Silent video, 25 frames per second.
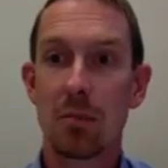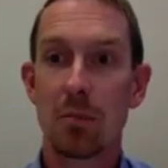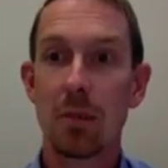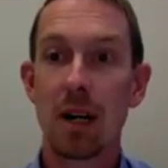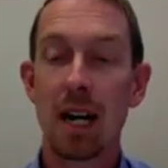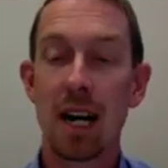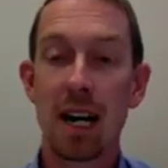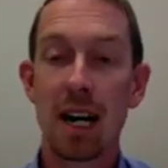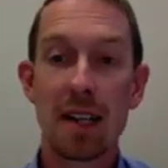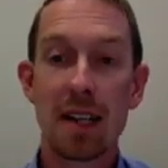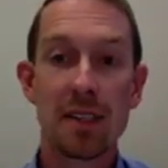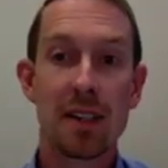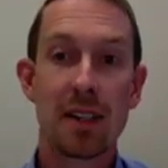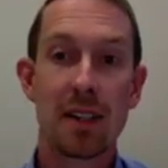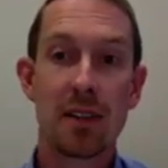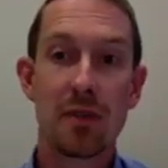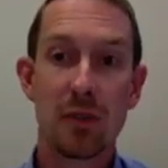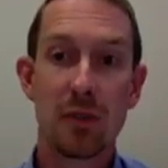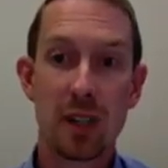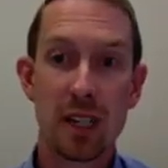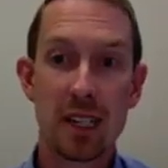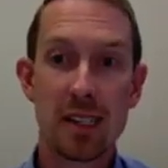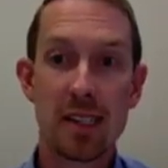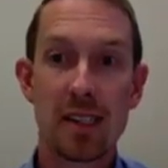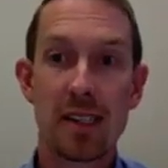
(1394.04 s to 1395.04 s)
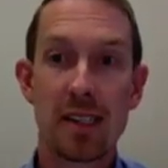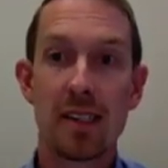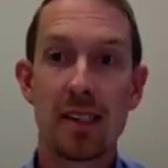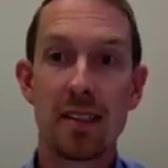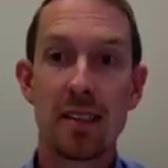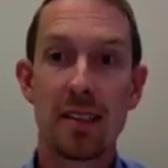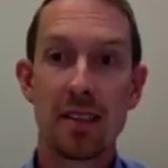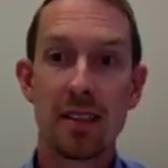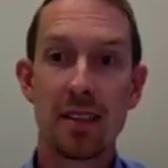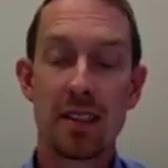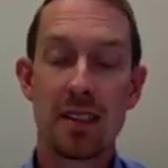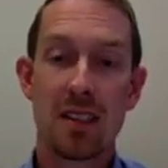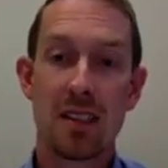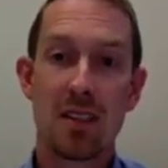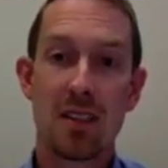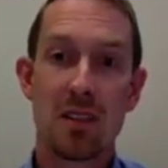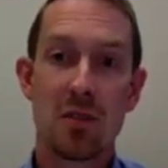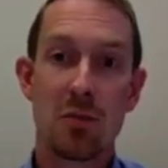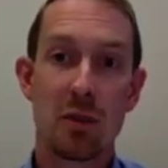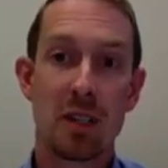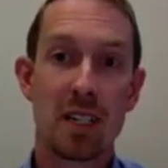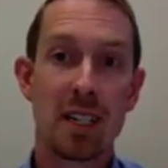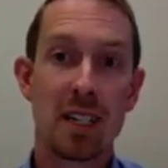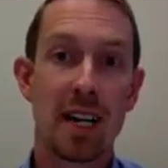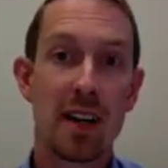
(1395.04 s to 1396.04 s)
positive reasons,
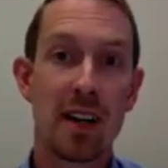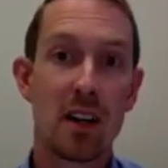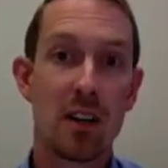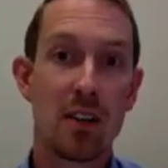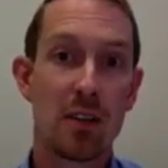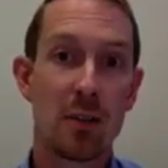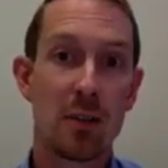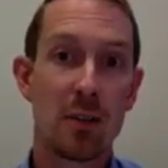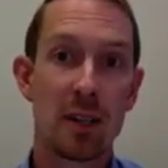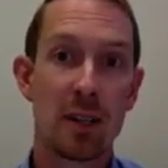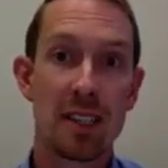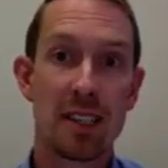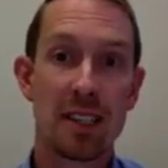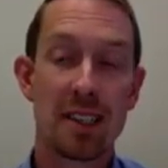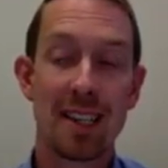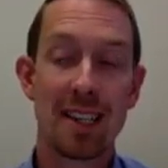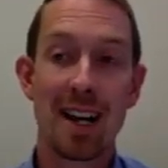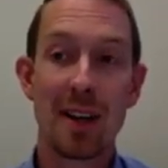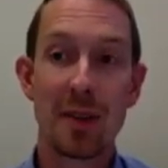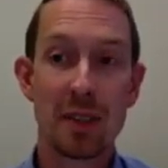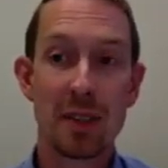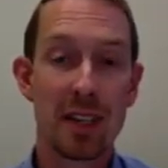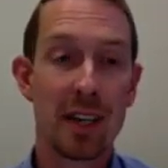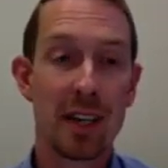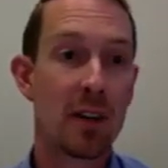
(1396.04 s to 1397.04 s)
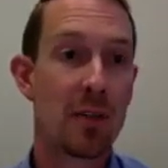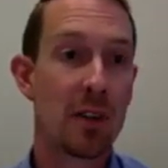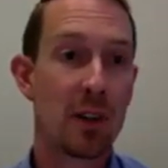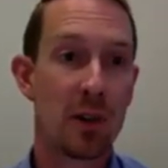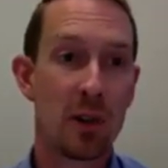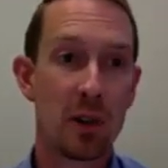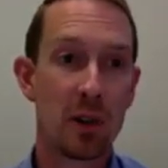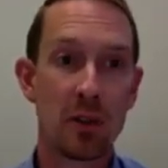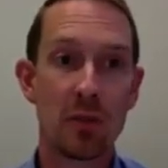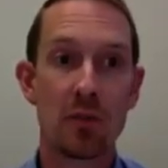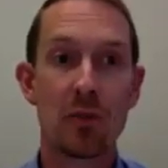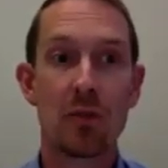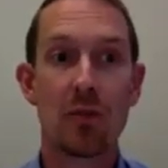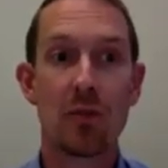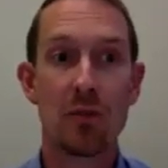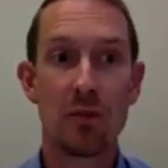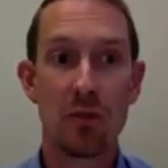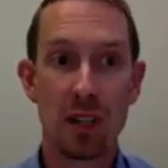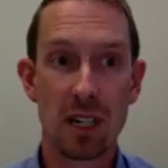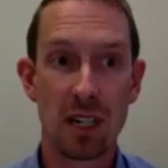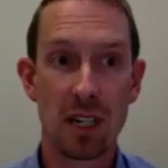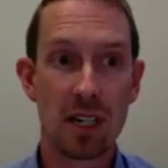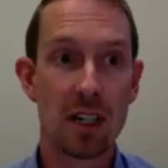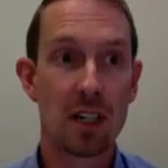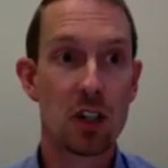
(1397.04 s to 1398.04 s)
retire for reasons outside of their own
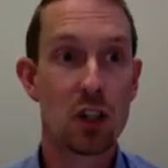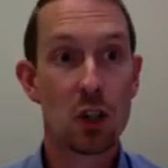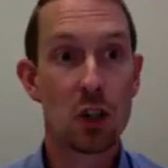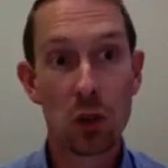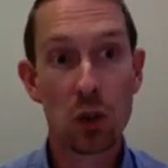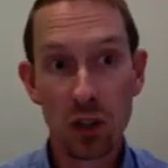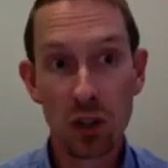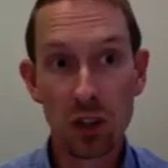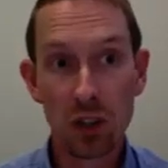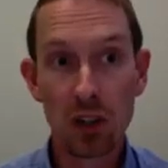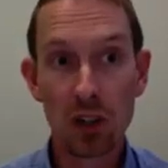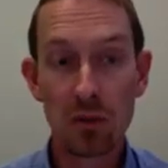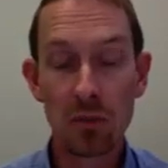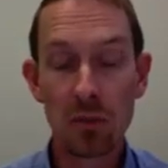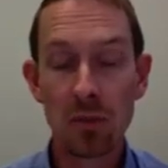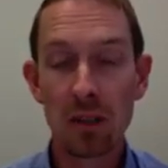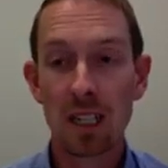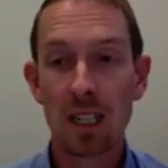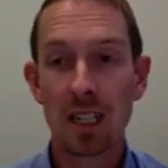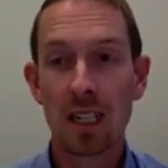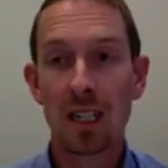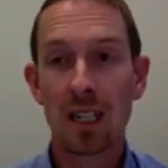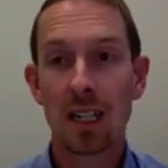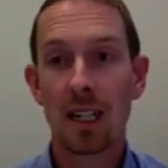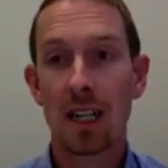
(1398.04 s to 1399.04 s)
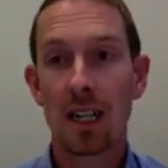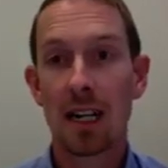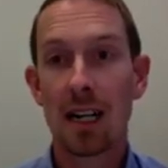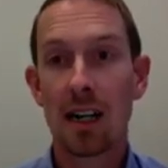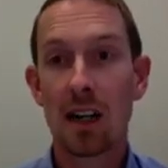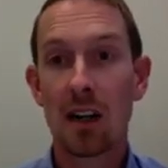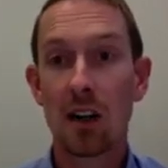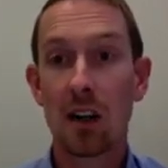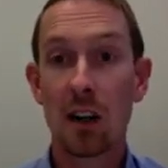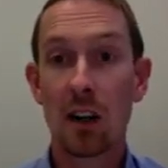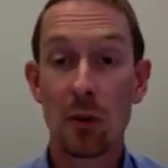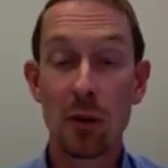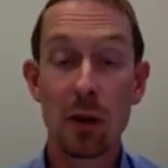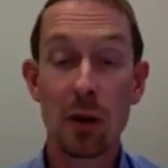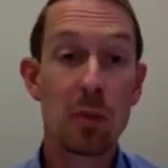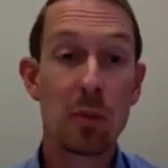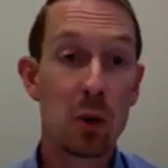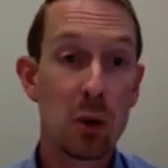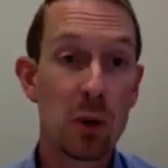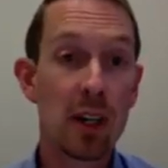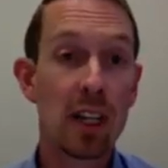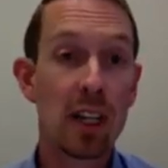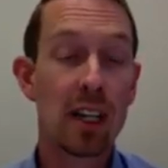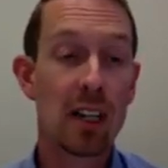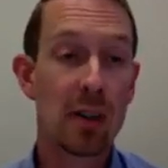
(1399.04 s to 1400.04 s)
control, are
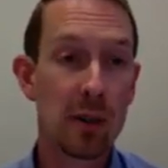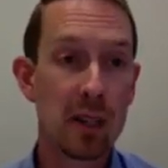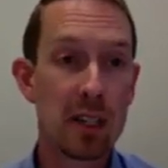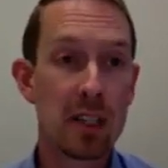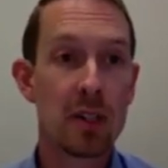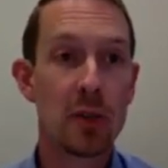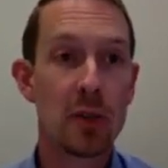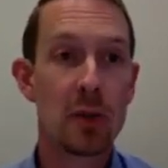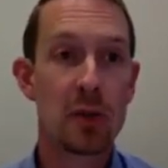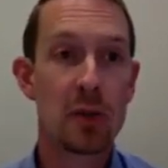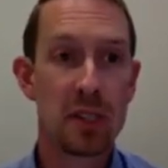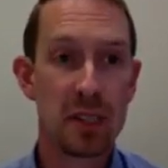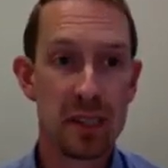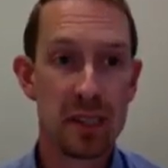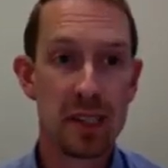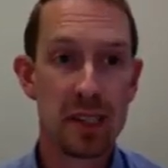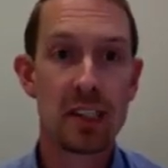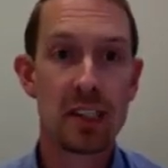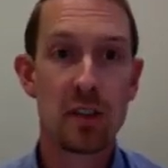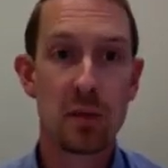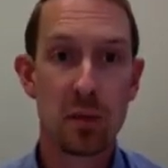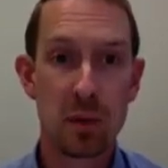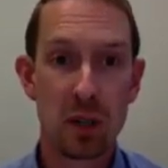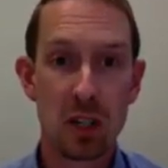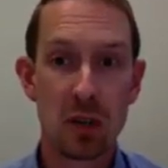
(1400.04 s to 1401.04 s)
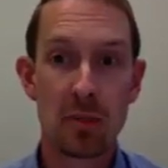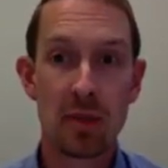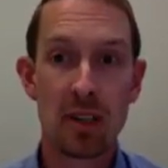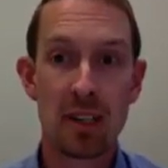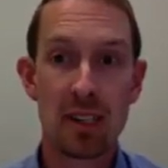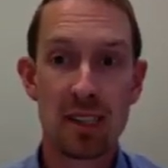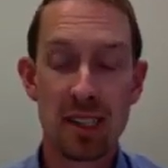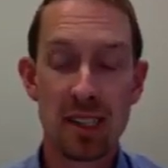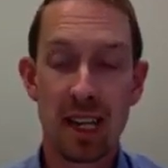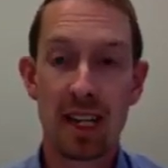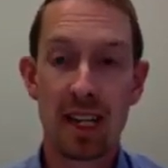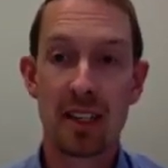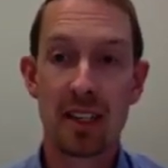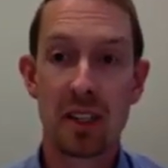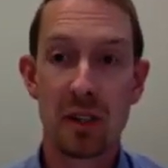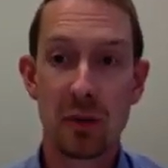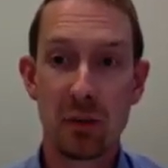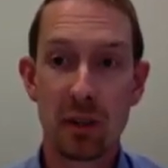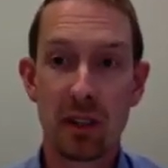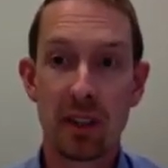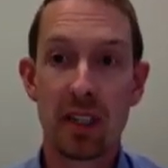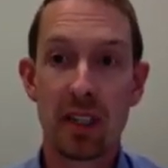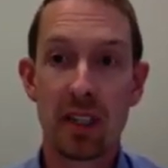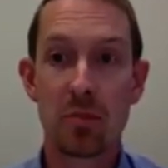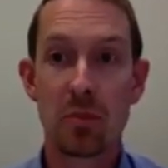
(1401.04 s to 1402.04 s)
reporting a reduced sense of purpose. And it's a
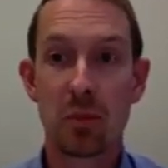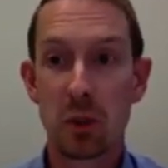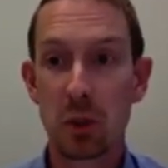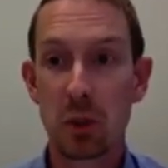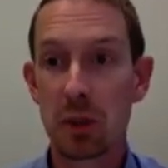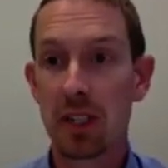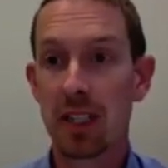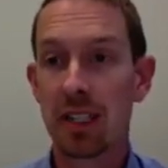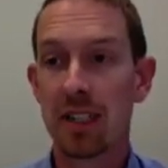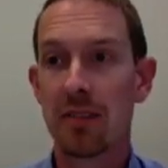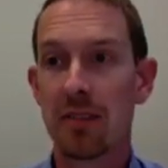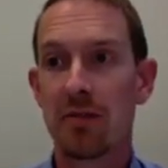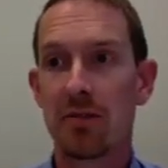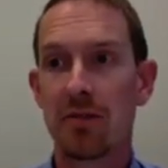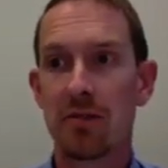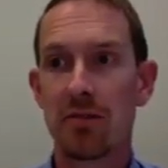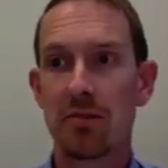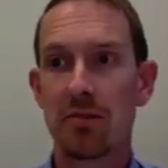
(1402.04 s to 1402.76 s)
really important